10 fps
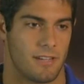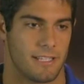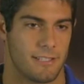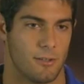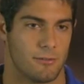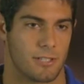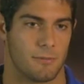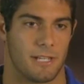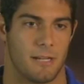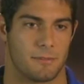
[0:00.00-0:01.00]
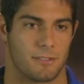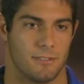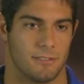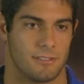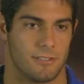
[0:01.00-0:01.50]
I'd say overcoming
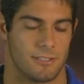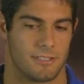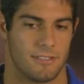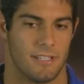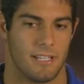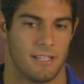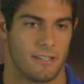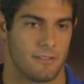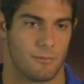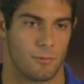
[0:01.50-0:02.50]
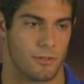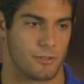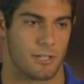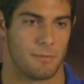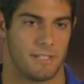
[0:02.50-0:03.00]
obstacles. Just where
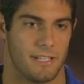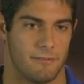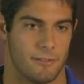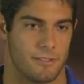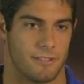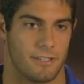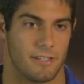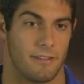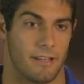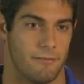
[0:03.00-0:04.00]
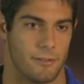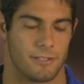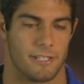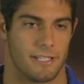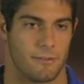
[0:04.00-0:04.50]
there's going to be
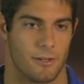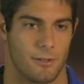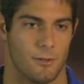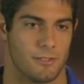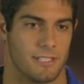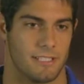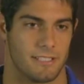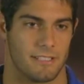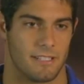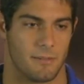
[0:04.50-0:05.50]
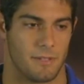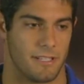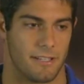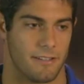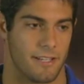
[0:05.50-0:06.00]
adversity throughout the whole season. I mean,
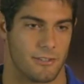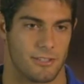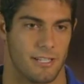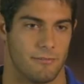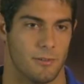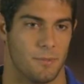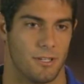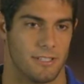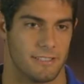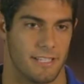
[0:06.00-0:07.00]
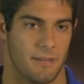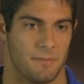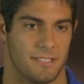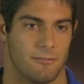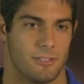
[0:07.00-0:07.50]
that's just how football is. That
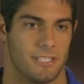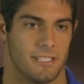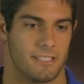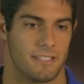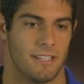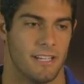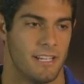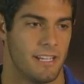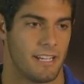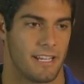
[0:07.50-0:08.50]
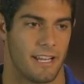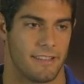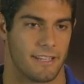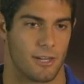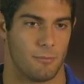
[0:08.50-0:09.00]
happens every season. And I
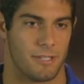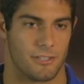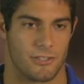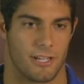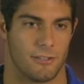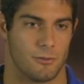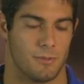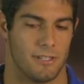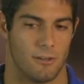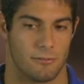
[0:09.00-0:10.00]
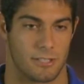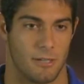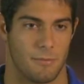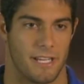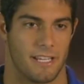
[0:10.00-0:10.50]
think our biggest challenge will be to
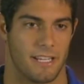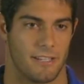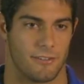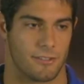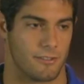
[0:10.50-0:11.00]
overcome that and